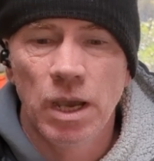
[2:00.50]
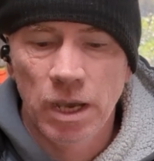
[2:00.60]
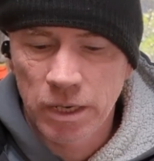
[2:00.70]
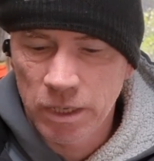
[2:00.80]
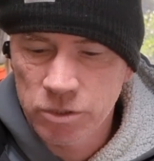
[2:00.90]

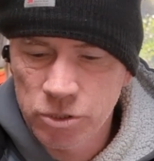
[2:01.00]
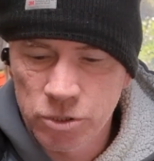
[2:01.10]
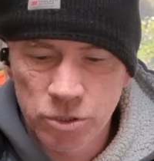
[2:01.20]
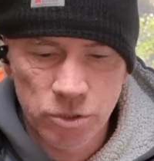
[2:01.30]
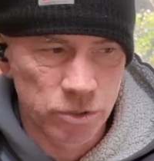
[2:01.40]
it
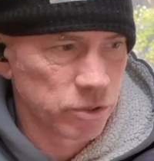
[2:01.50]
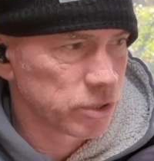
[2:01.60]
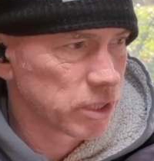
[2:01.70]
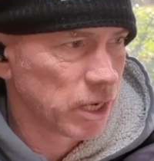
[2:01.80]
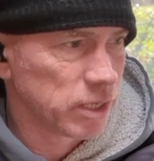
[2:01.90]

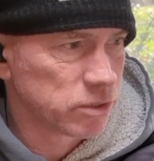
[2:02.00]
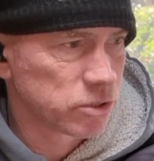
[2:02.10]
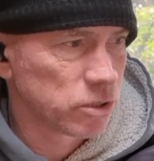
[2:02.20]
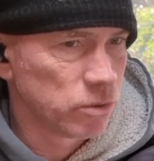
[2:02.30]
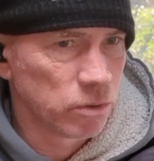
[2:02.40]
shouldn't take
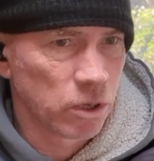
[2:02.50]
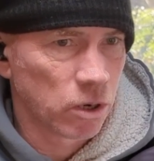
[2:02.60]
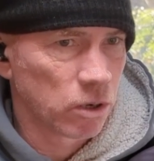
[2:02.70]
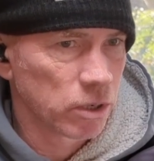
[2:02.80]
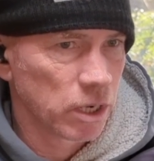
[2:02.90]
too
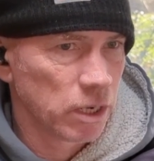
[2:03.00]
long